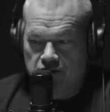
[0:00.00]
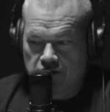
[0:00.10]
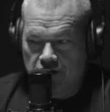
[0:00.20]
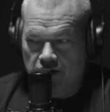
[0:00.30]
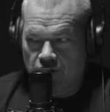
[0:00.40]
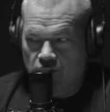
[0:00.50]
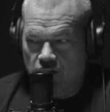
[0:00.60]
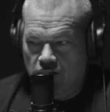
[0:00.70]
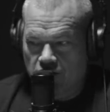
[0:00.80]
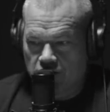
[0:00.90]
Yeah,
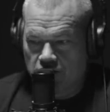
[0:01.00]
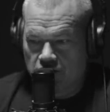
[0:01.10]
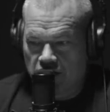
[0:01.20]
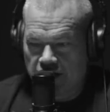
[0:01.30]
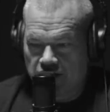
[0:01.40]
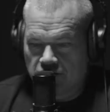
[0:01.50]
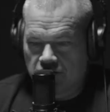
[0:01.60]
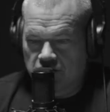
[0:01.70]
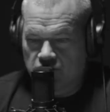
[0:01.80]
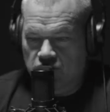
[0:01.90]
well, like
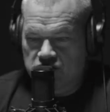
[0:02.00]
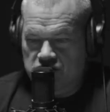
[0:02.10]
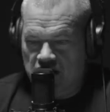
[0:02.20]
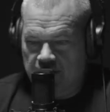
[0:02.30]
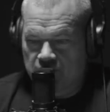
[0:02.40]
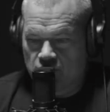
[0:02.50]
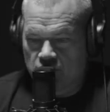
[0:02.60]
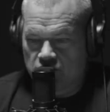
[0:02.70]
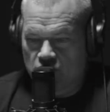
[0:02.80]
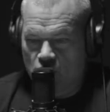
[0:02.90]
look at what just happened
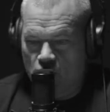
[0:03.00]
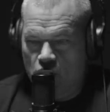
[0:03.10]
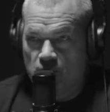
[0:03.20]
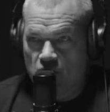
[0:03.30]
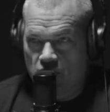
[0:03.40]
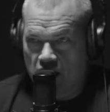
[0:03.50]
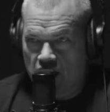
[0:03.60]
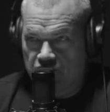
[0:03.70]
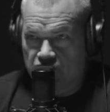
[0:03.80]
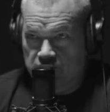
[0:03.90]
with the Cuomo
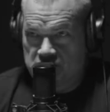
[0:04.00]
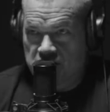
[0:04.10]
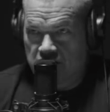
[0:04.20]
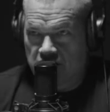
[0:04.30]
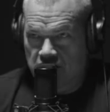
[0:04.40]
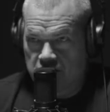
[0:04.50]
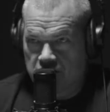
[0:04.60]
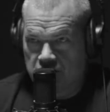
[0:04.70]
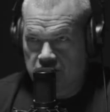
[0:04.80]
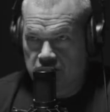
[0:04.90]
guy from CNN.
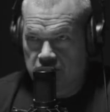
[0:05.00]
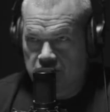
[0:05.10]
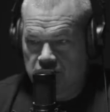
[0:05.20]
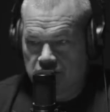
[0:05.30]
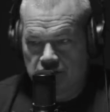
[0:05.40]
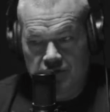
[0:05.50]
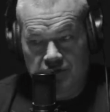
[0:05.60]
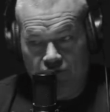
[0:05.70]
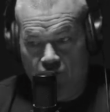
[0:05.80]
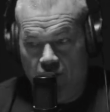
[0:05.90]
Yeah.
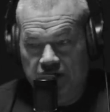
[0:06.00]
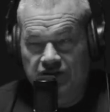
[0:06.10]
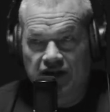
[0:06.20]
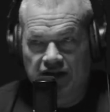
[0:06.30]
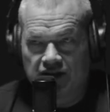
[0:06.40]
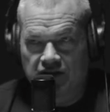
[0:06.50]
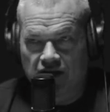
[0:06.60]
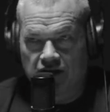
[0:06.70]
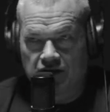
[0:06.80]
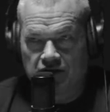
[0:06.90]
Why did they get
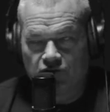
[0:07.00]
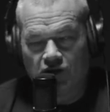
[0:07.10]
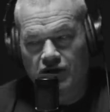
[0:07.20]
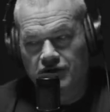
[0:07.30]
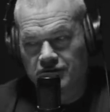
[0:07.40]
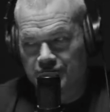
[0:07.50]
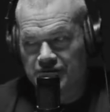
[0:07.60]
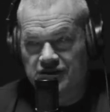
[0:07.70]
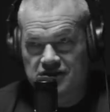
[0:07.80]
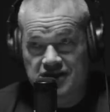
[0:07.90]
that? Well,
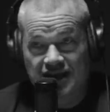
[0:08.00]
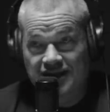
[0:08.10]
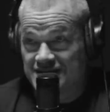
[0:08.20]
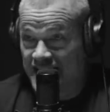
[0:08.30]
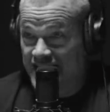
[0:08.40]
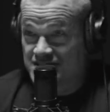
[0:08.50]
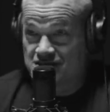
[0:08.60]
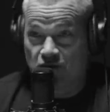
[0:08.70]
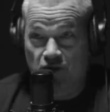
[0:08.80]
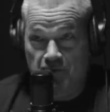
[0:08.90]
because he had
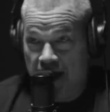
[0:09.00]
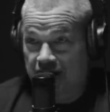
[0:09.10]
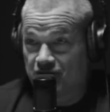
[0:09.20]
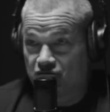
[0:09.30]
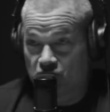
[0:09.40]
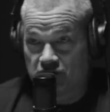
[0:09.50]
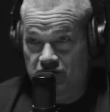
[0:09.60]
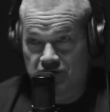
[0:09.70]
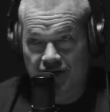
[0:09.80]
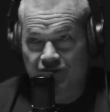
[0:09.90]
texts going back and
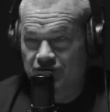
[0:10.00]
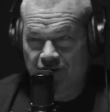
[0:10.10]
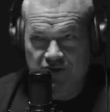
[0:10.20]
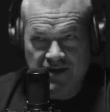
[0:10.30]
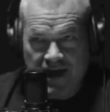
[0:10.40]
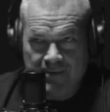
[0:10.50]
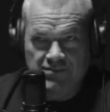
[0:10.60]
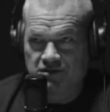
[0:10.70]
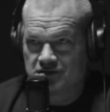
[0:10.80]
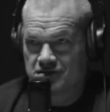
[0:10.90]
forth. That that wouldn't have
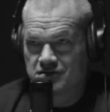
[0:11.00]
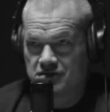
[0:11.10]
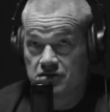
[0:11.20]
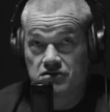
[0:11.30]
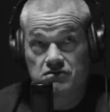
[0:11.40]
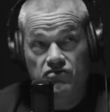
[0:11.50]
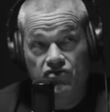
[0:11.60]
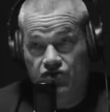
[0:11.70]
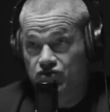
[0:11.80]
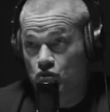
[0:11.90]
happened
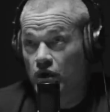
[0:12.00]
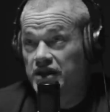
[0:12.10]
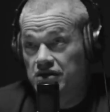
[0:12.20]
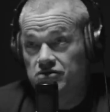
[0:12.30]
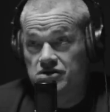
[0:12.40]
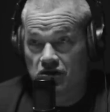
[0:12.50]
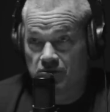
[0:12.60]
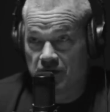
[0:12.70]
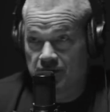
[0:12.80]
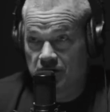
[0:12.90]
20 years ago,
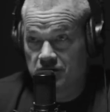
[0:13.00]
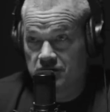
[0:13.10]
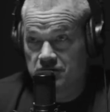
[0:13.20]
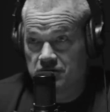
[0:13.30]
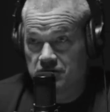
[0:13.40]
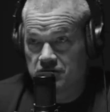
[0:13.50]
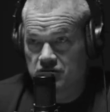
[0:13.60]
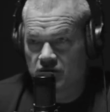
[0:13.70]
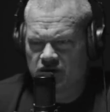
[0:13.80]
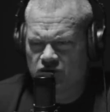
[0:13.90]
maybe. Mm.
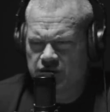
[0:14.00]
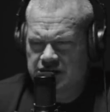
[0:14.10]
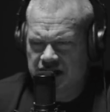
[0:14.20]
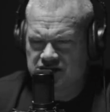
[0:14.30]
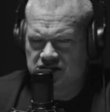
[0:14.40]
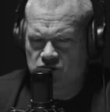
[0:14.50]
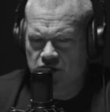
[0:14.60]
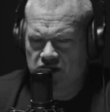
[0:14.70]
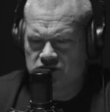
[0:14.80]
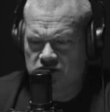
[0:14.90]
20 were we texting
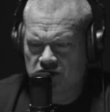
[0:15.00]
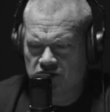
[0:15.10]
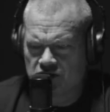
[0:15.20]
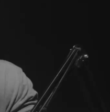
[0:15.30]
20 years ago?